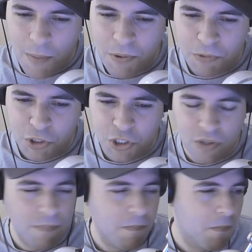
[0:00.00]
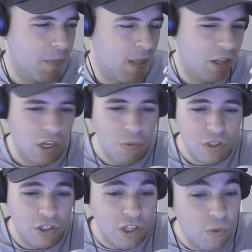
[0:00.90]
I mean, we just, I don't know
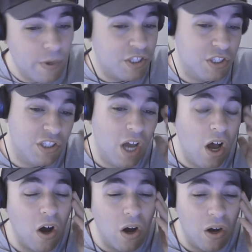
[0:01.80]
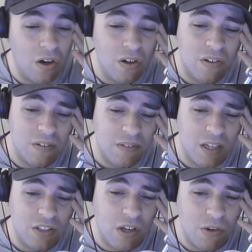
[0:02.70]
what, I don't know where to start.
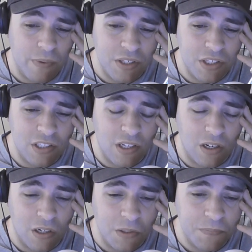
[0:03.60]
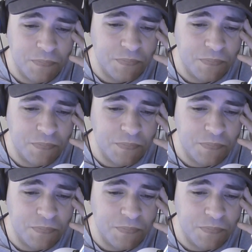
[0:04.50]
I don't know where to start.